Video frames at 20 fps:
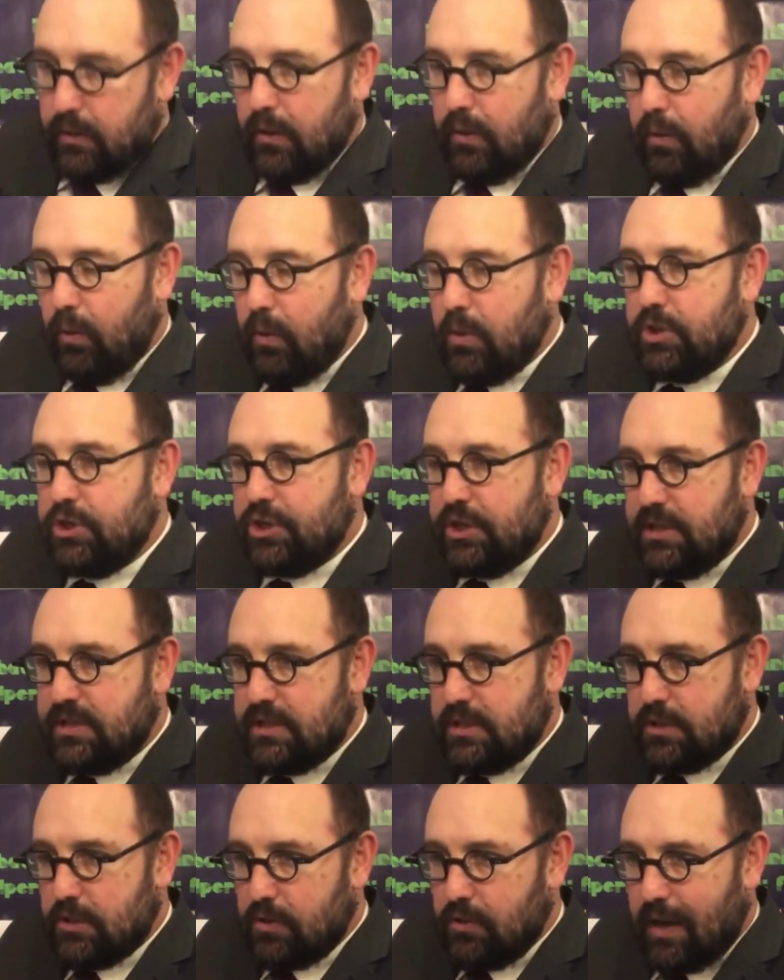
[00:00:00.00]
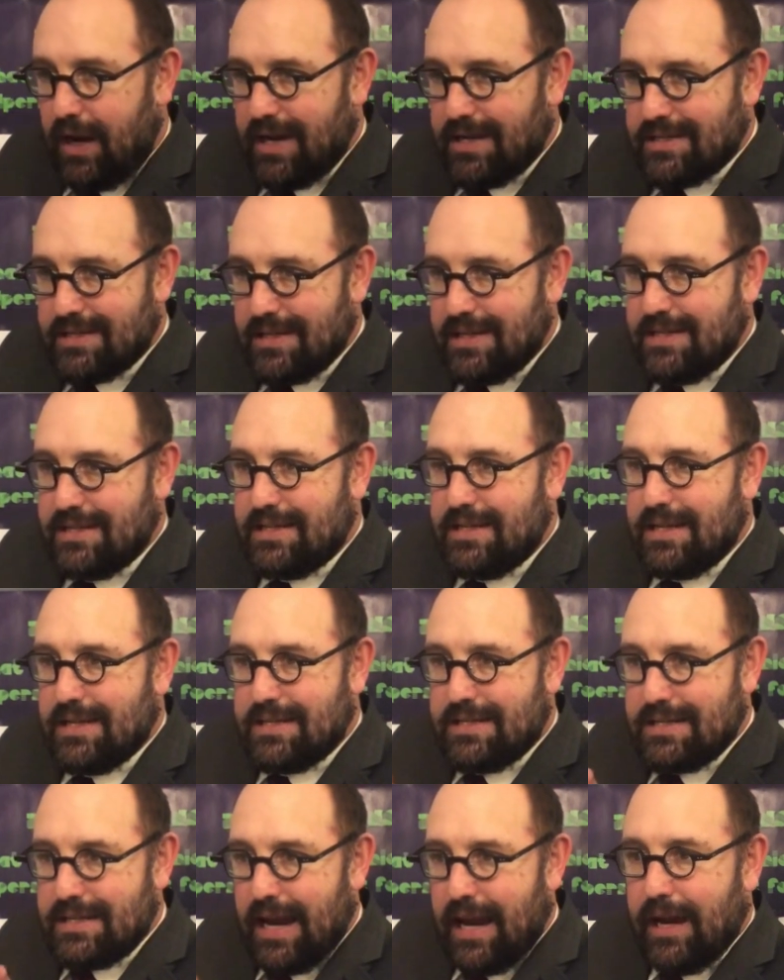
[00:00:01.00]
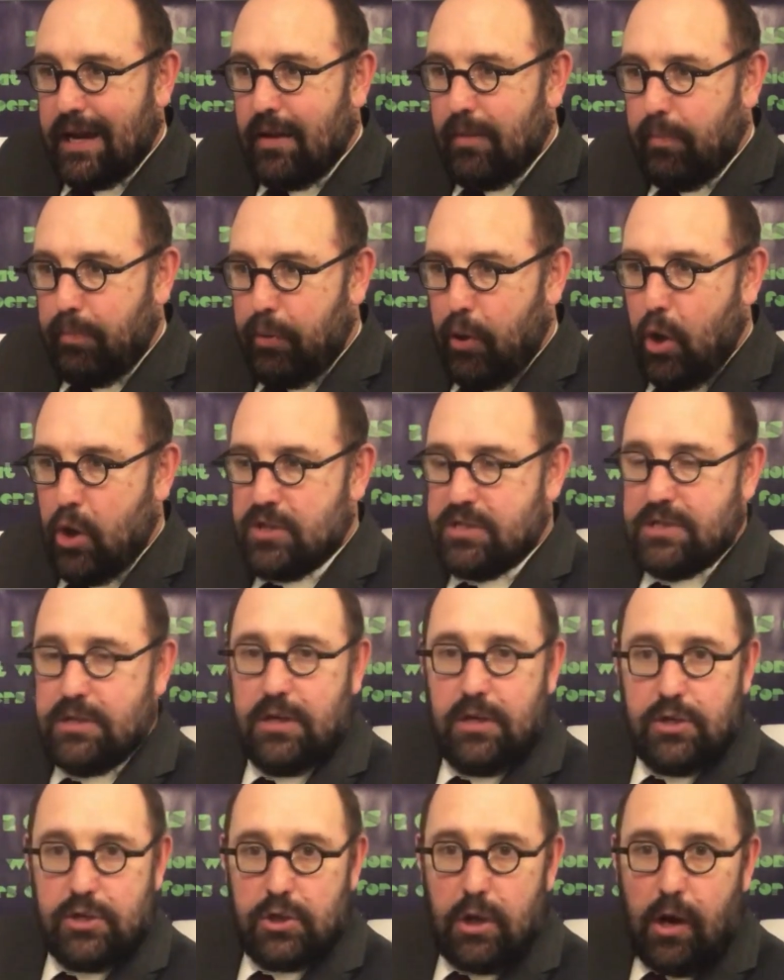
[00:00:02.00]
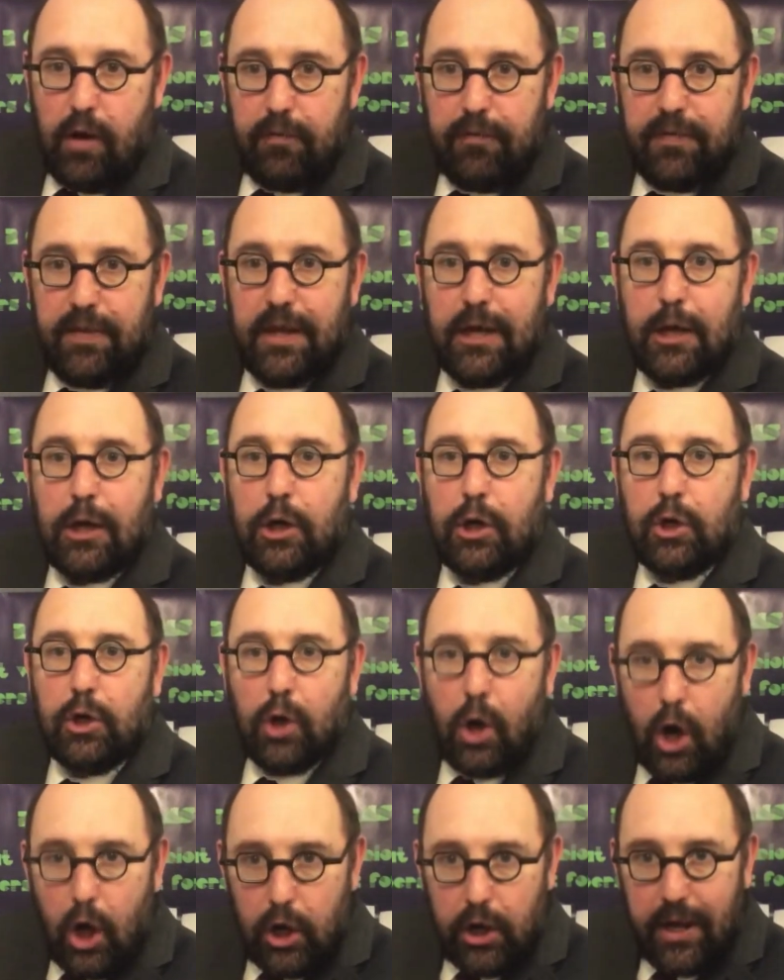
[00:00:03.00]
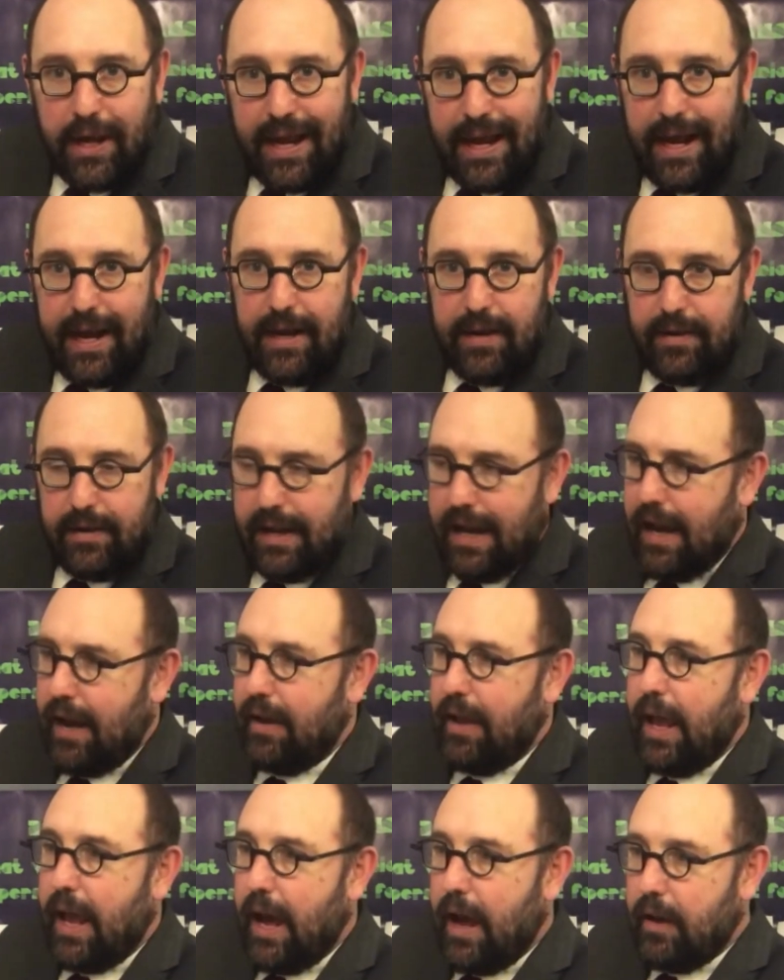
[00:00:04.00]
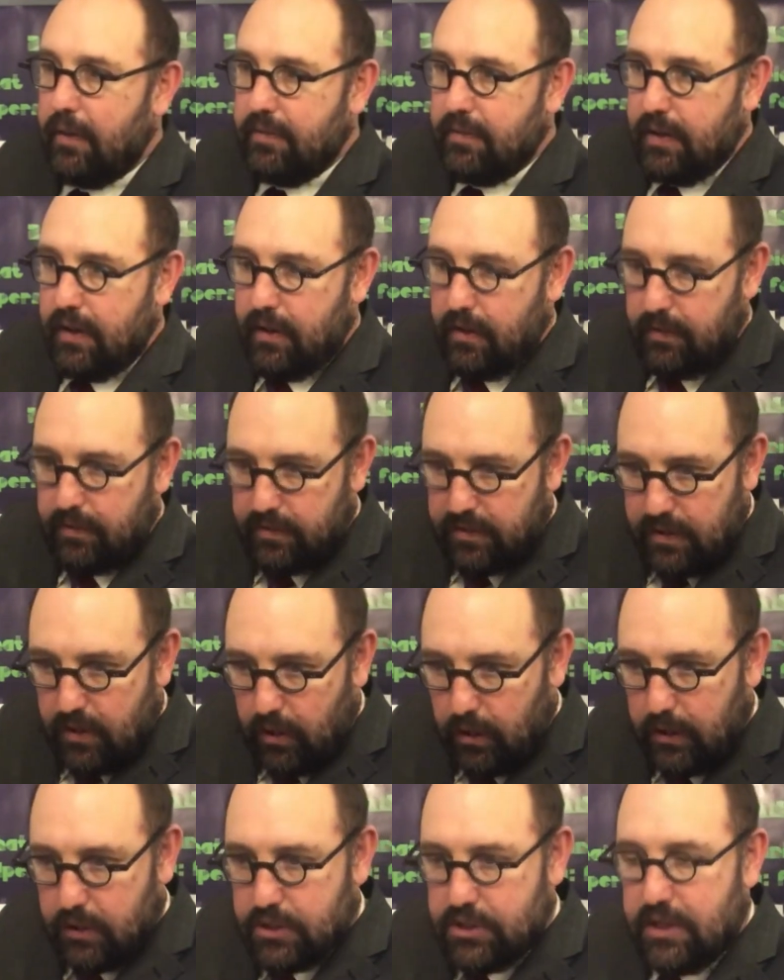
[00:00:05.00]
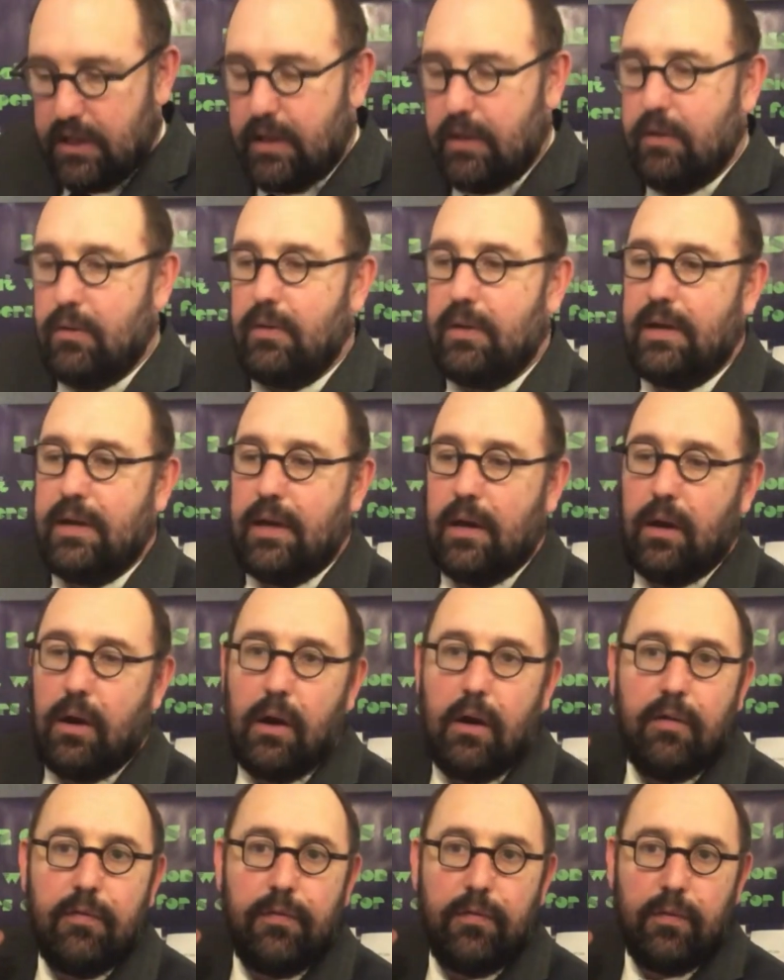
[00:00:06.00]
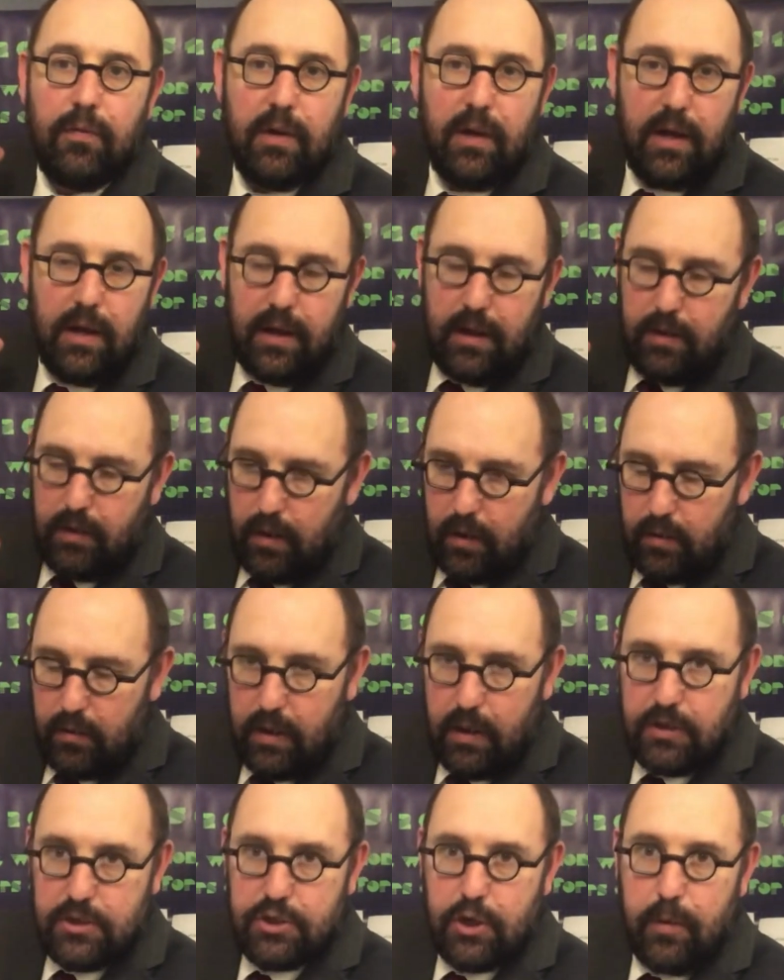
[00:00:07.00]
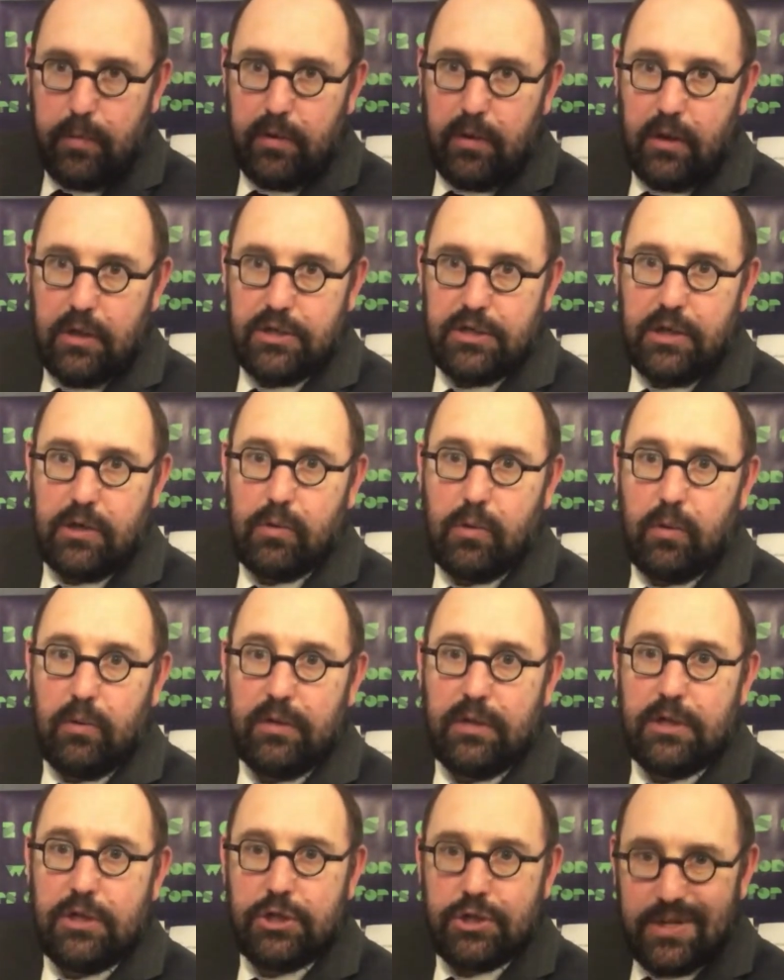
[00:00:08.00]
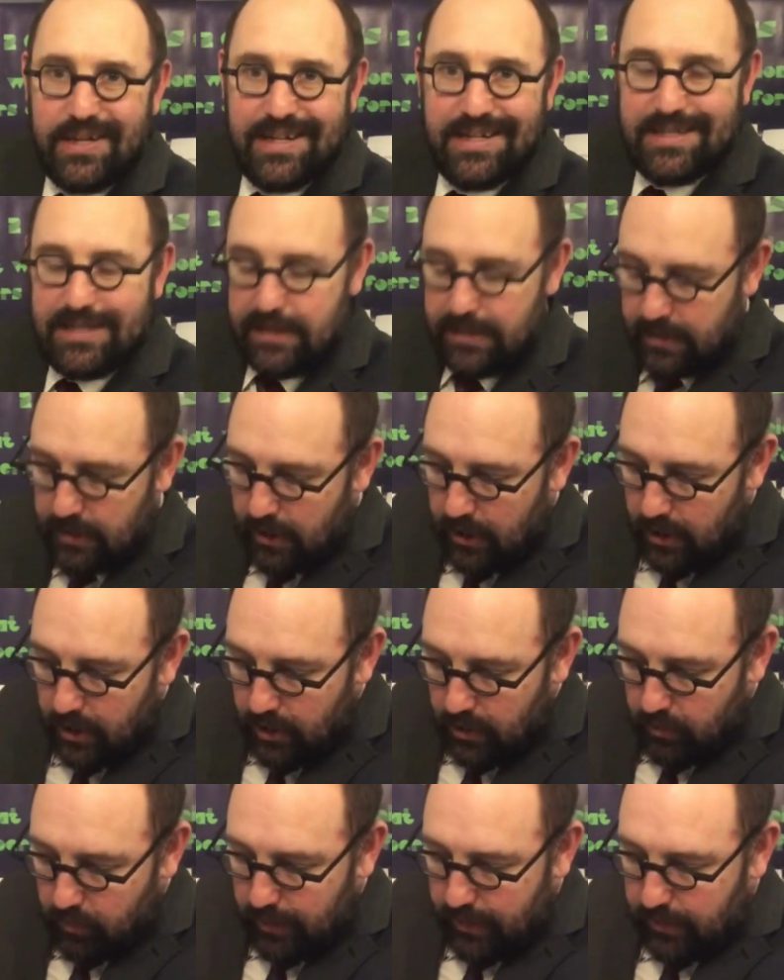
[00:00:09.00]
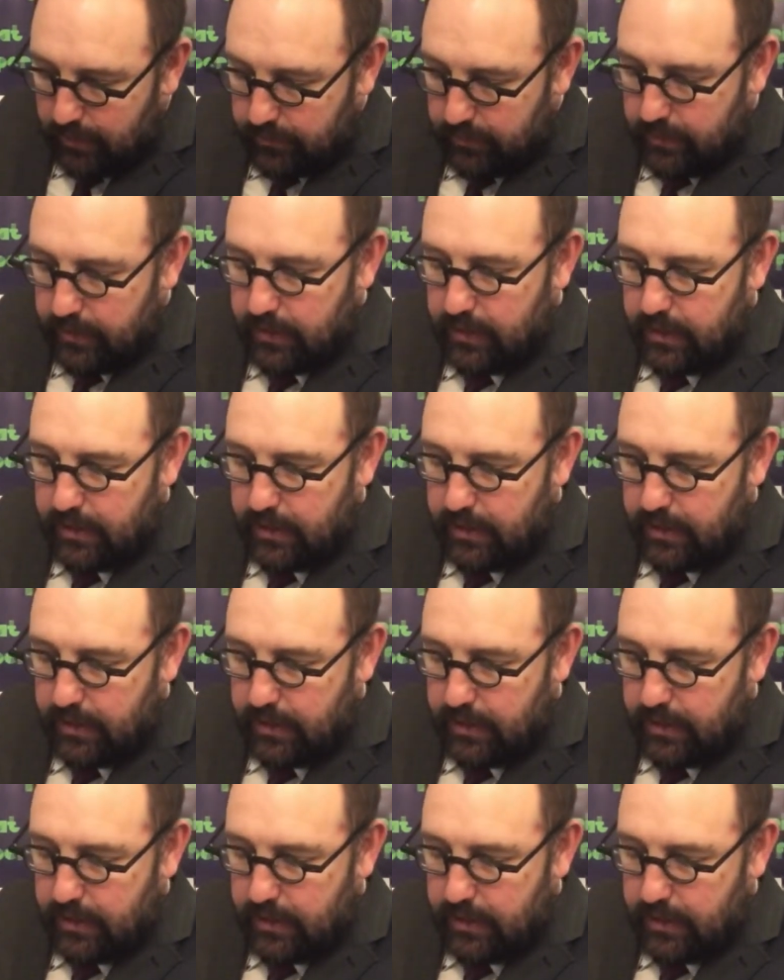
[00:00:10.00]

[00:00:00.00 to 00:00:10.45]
the Lord Jesus Christ is the second personage of the Godhead. Now, out in theology, you hear of a, a, a terminology called the Trinity. Well,